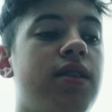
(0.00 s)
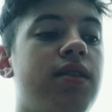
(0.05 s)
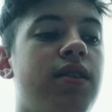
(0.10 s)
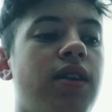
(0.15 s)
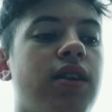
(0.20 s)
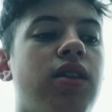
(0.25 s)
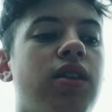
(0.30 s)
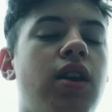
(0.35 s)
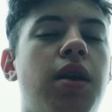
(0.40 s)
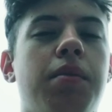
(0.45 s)

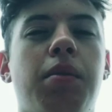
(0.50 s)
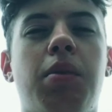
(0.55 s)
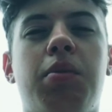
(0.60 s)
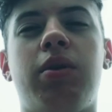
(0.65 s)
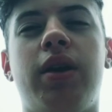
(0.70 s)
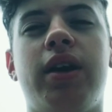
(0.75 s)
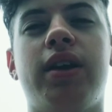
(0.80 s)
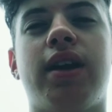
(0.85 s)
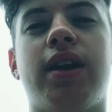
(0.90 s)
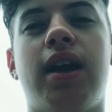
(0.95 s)
like the number
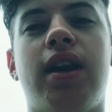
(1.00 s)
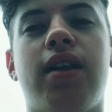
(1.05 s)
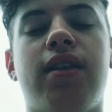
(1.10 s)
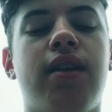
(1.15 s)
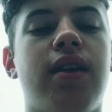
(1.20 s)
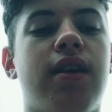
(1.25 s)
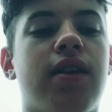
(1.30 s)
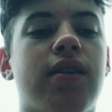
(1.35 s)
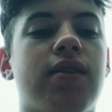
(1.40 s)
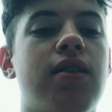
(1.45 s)
plate kind of
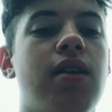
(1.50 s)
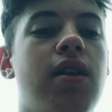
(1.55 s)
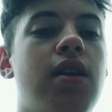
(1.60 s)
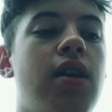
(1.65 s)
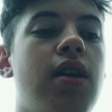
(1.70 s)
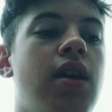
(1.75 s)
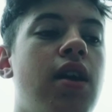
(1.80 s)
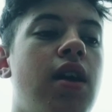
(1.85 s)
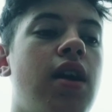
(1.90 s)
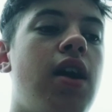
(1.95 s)
things.
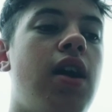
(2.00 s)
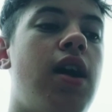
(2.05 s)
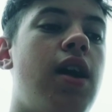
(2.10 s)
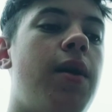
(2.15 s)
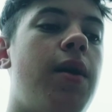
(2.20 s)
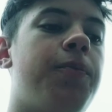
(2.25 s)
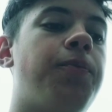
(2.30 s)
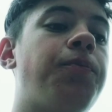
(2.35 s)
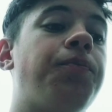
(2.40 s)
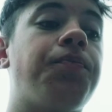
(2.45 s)
I